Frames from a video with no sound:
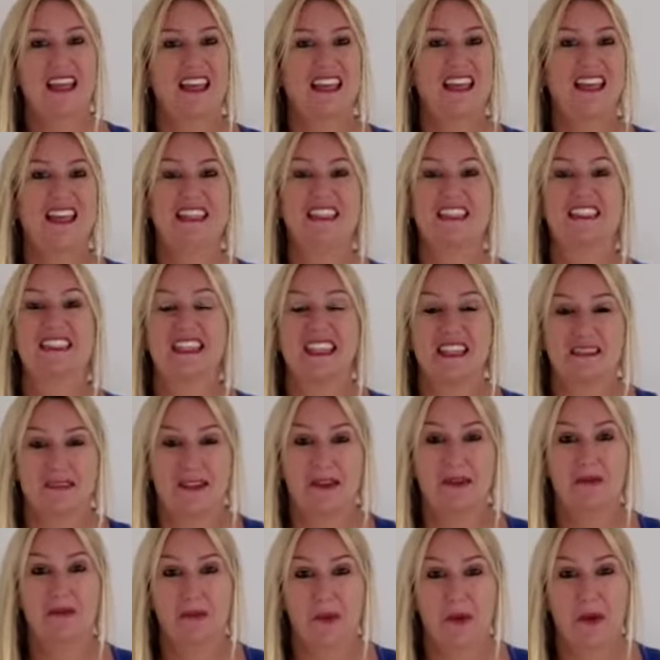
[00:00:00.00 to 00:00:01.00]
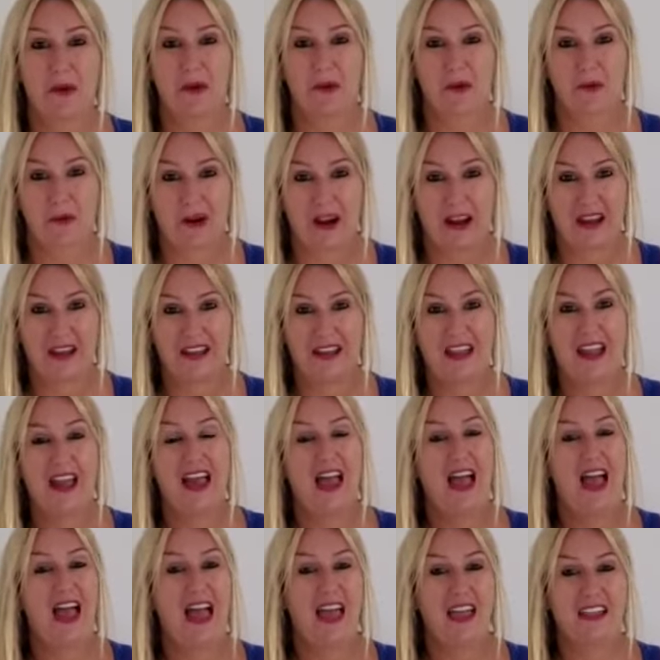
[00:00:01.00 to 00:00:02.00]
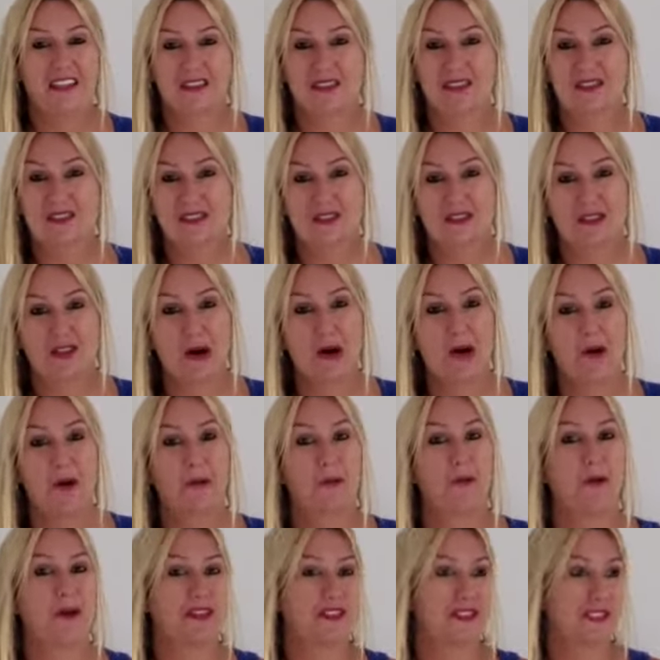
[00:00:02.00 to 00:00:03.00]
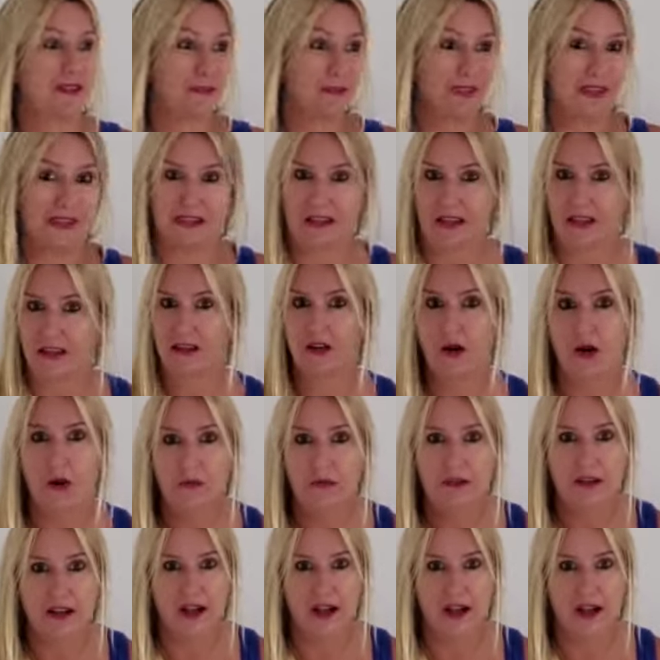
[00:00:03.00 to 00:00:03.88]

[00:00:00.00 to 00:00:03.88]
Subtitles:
it's even more, right? And so when something like COVID